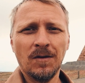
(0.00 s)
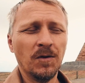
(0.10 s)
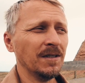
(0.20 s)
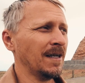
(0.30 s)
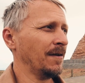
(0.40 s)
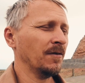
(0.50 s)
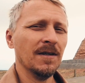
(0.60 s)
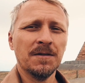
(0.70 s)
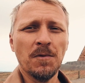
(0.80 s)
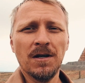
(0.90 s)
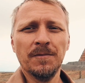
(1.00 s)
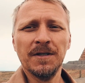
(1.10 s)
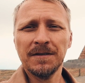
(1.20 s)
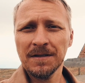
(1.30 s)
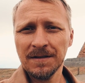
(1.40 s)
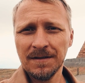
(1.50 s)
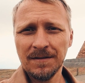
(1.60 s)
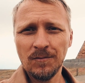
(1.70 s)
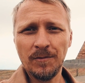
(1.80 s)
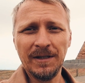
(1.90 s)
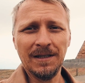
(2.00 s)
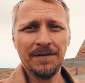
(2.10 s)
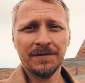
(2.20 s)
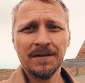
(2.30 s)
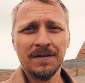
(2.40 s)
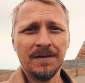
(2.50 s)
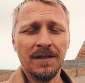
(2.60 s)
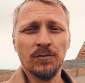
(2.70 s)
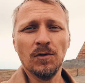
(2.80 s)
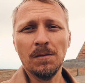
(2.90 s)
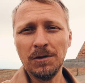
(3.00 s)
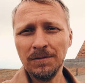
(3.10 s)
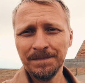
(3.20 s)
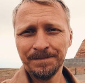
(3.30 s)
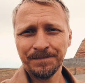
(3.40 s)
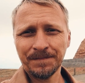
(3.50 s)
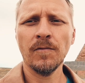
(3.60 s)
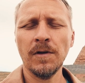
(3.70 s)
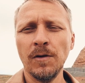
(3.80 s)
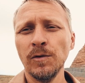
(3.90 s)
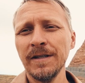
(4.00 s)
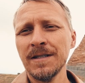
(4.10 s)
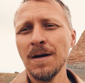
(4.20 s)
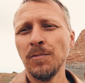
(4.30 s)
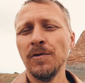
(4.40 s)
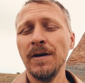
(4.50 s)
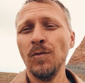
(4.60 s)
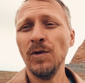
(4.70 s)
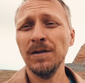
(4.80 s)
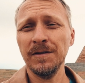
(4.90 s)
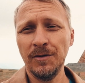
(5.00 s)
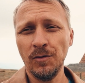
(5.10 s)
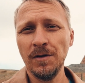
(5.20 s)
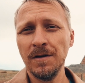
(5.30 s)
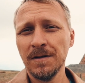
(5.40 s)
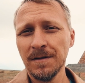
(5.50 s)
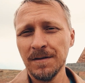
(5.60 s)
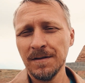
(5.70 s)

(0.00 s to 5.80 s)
One day even this monument will be left in rubble. The only temple that will endure